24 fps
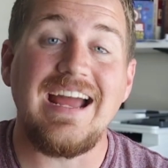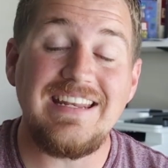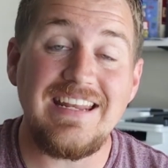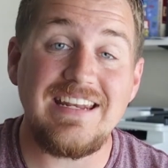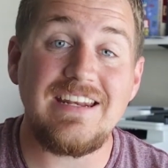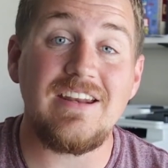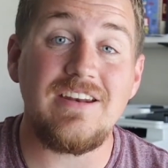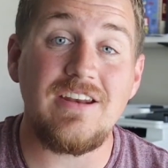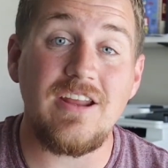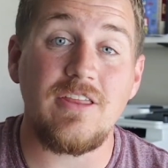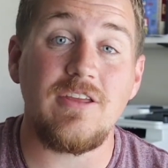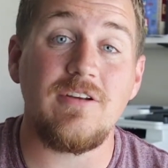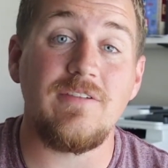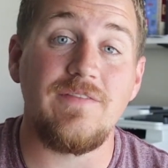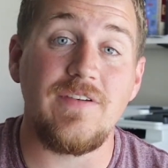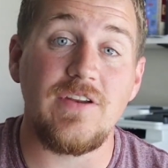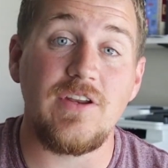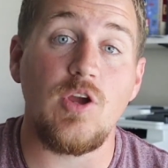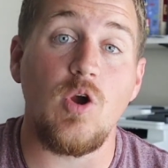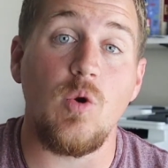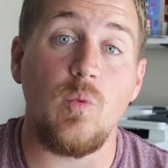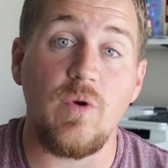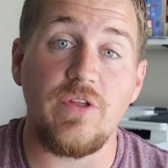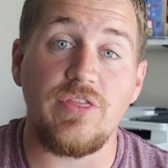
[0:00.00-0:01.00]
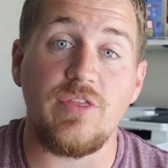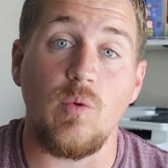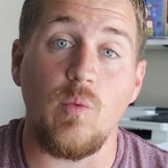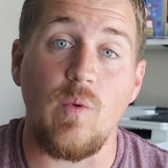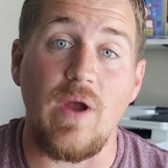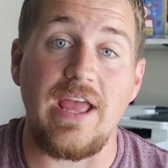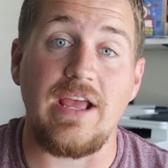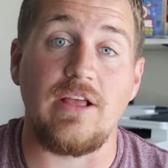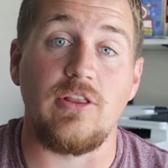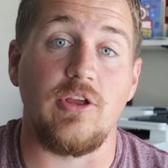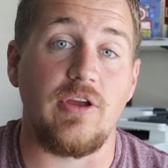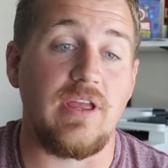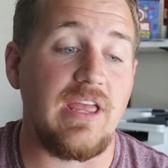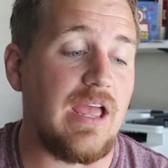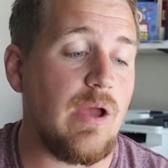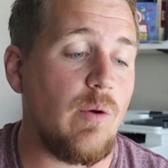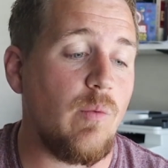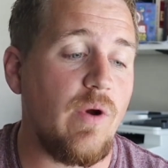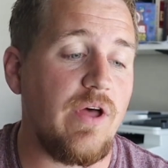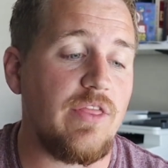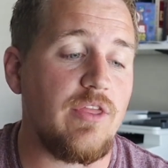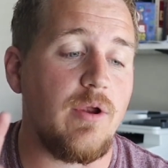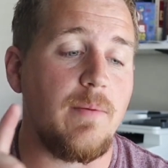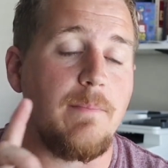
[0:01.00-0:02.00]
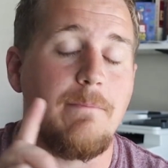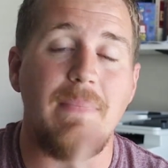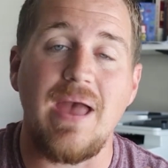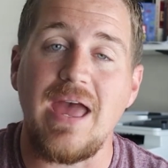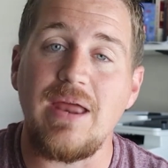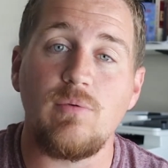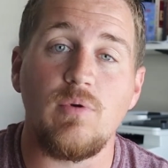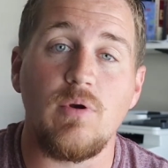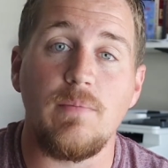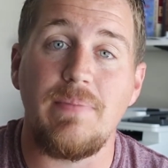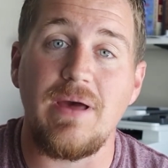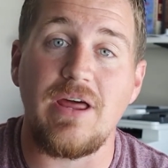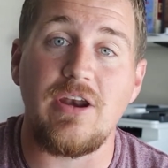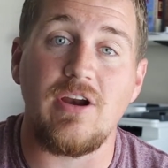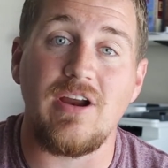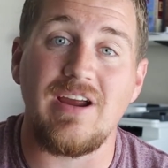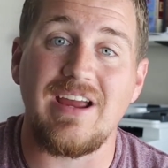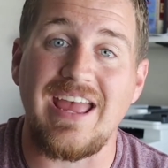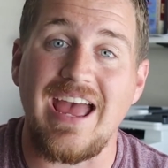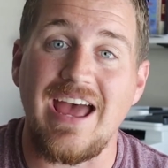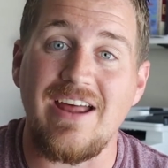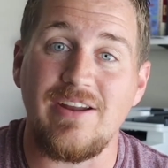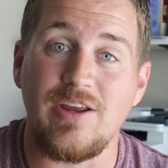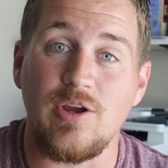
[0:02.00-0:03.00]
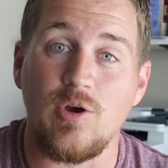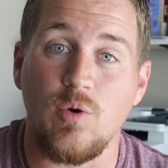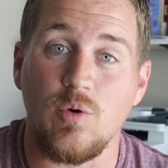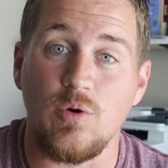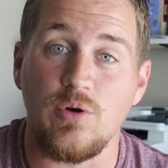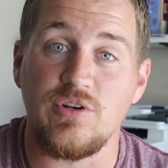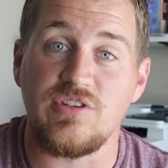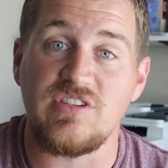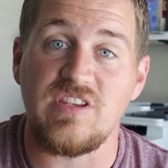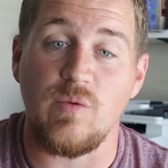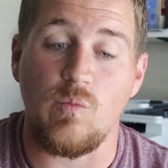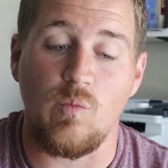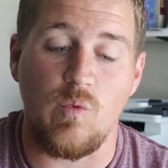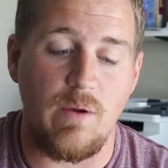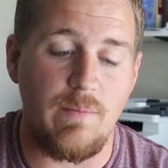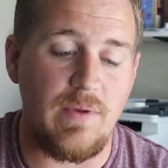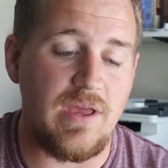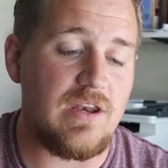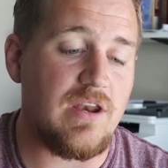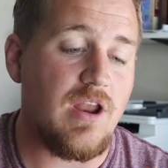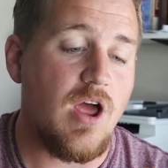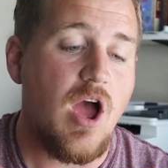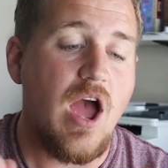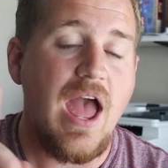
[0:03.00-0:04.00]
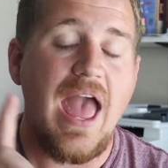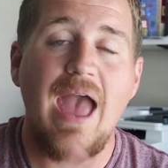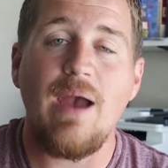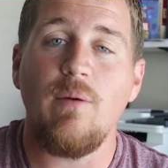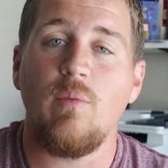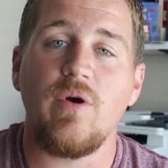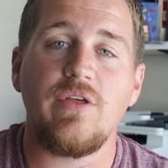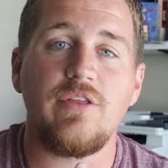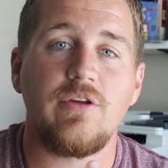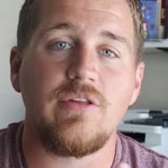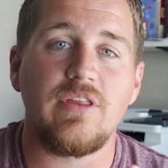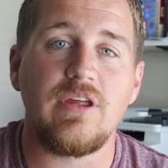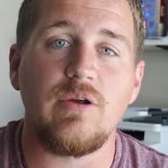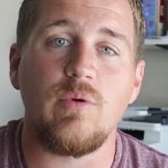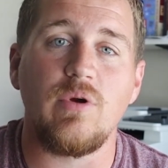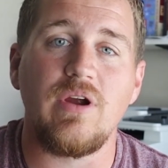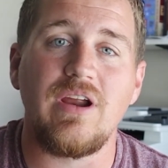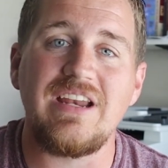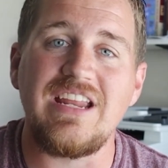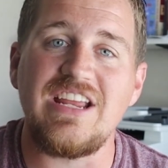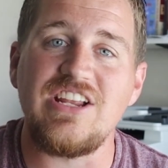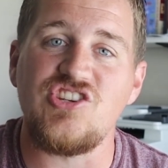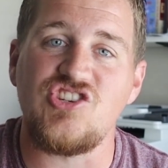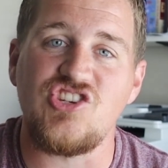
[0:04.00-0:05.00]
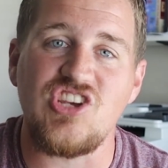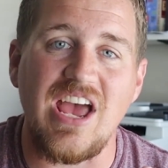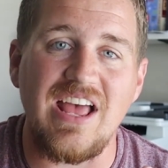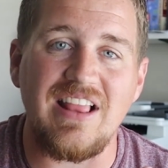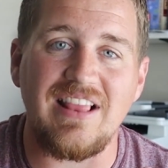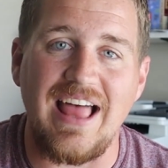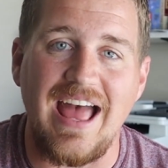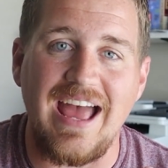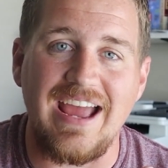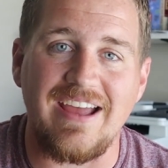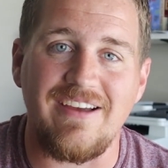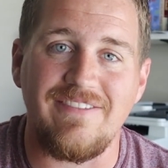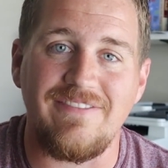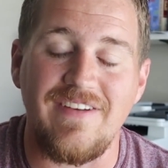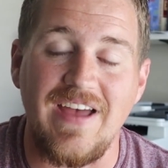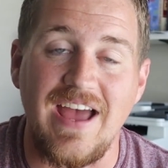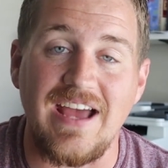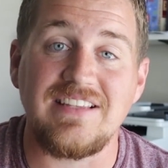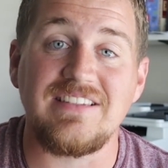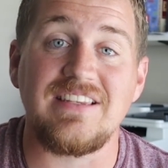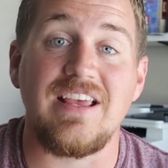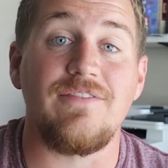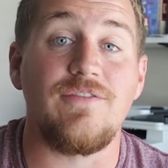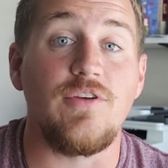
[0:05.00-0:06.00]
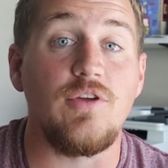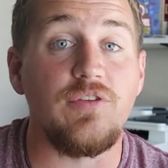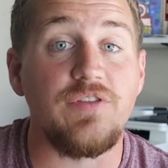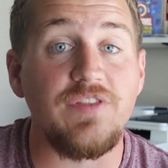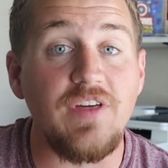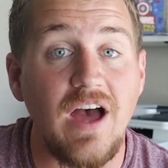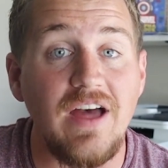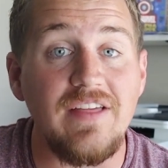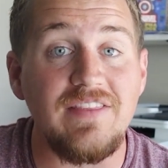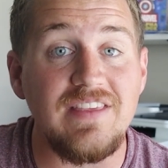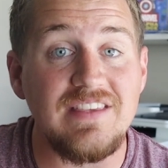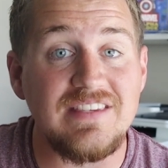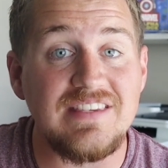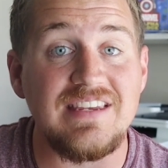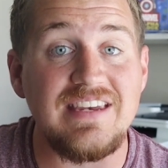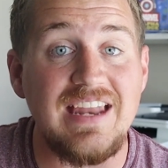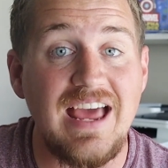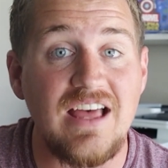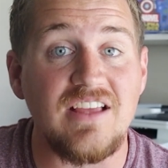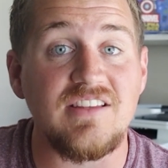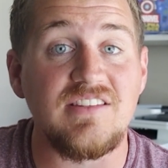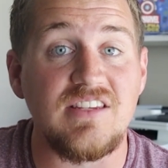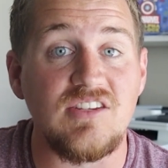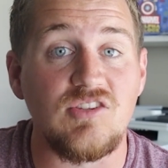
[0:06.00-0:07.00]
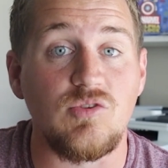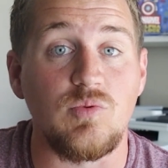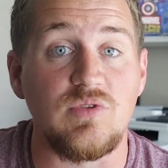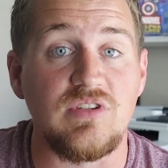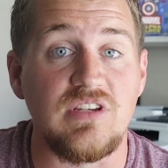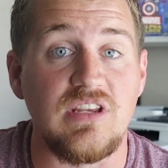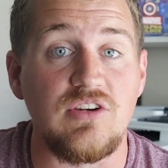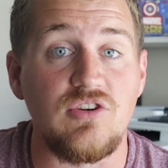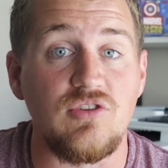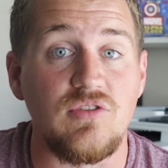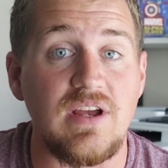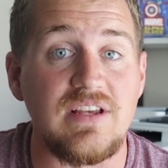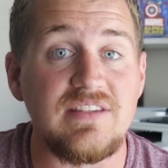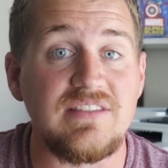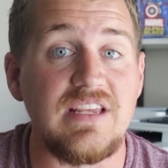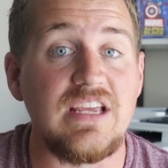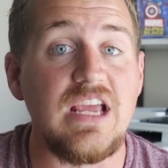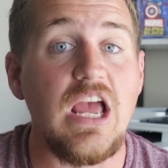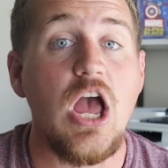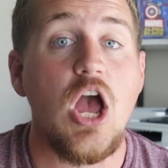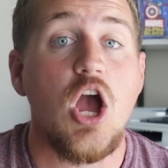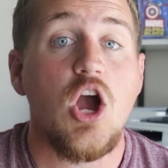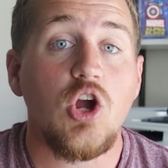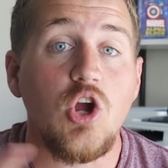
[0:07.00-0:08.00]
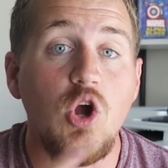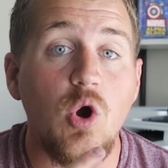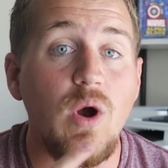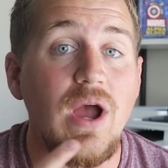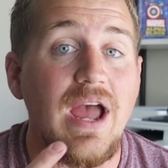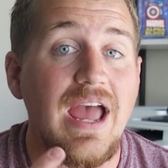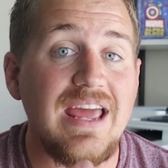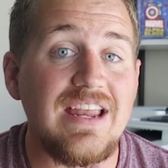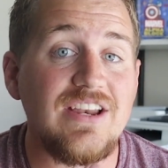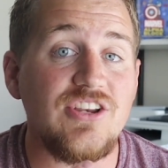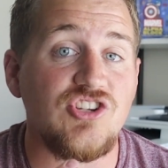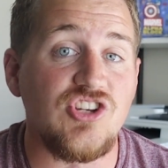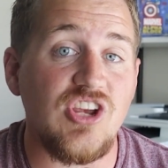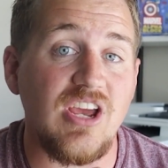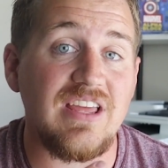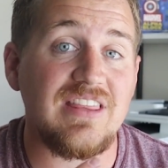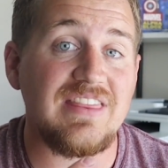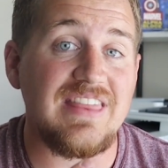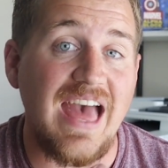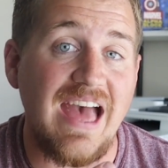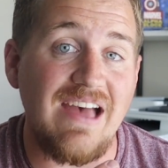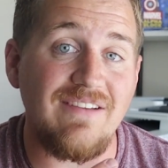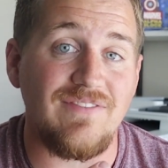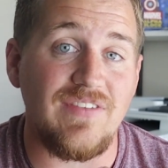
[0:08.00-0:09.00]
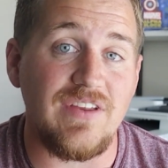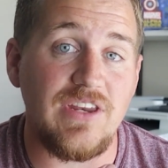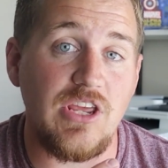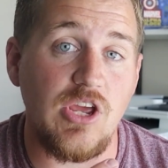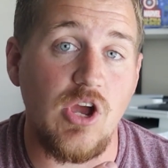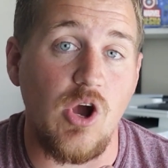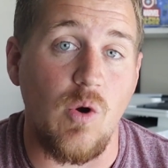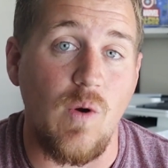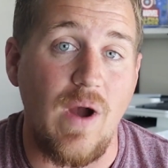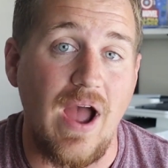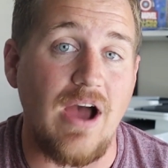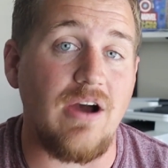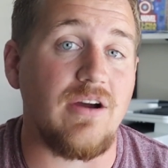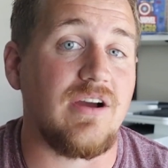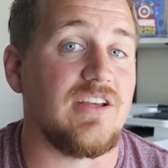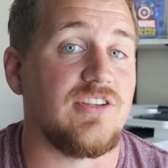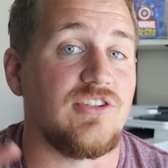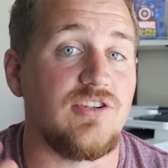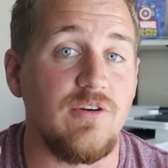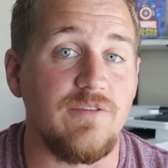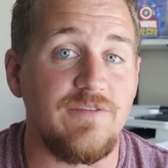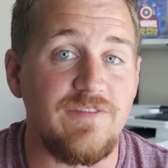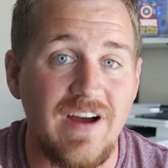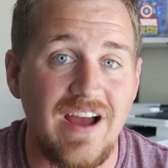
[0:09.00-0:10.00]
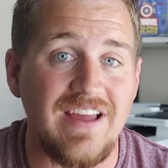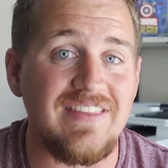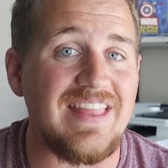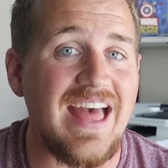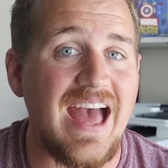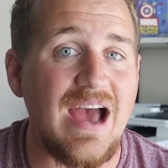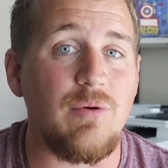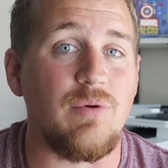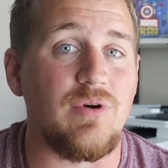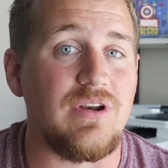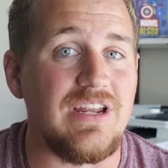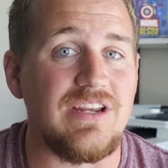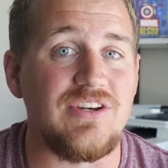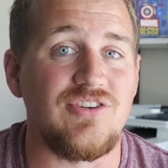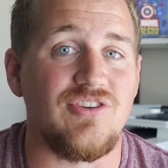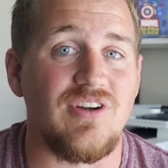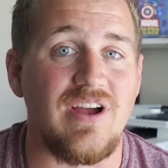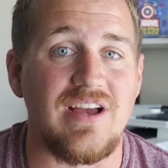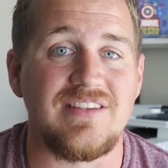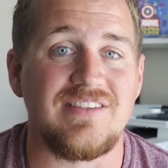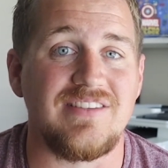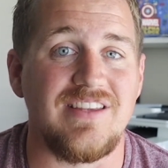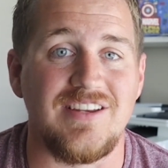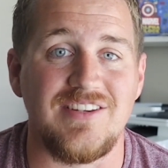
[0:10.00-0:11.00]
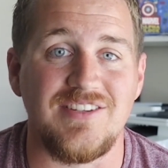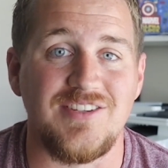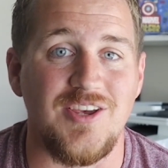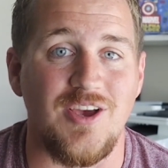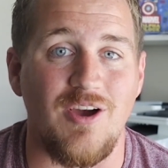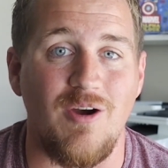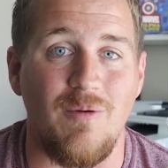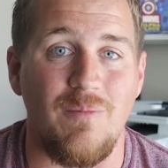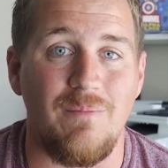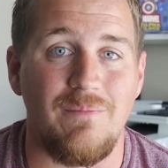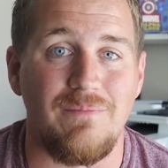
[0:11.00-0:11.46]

I did another video with Awake looking at whether men were better at counting quarters than women and whether there were any jet lag effects. If you thought this analysis was interesting, go ahead and check that video out because you'll find that one interesting too.